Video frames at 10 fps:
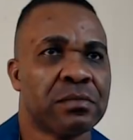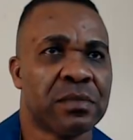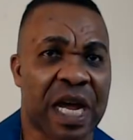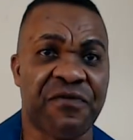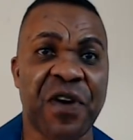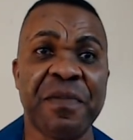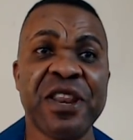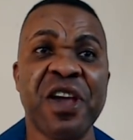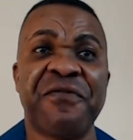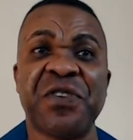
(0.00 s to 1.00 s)
And for
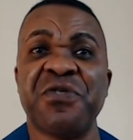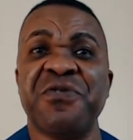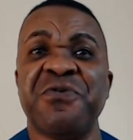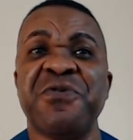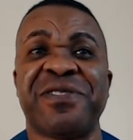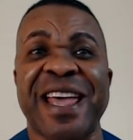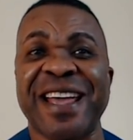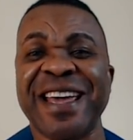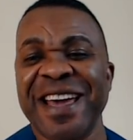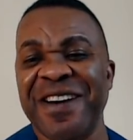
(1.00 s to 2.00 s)
many of you who
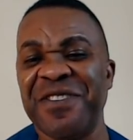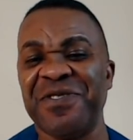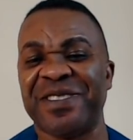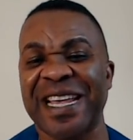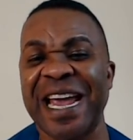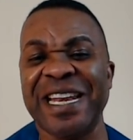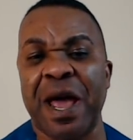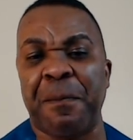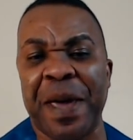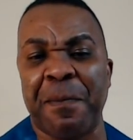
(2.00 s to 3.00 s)
think, oh, you sign
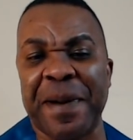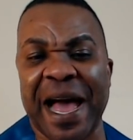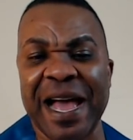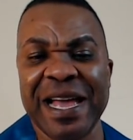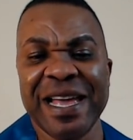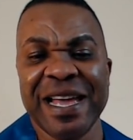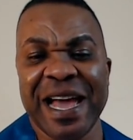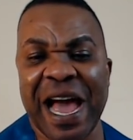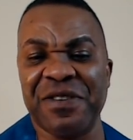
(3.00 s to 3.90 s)
the paper and